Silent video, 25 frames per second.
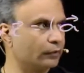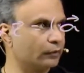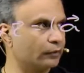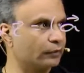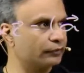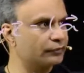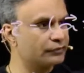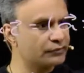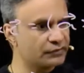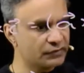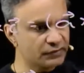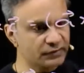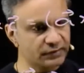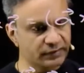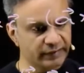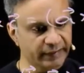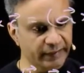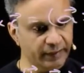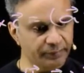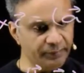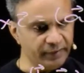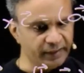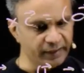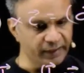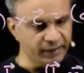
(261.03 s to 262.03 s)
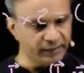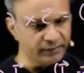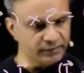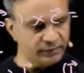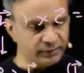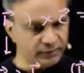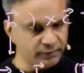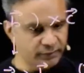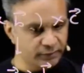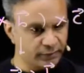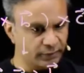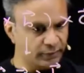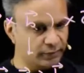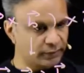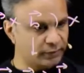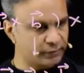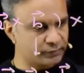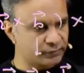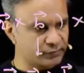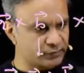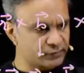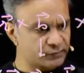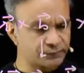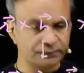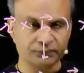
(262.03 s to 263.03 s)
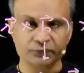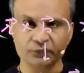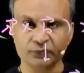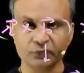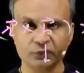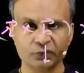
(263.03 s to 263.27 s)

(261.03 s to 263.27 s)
Now this is same as this.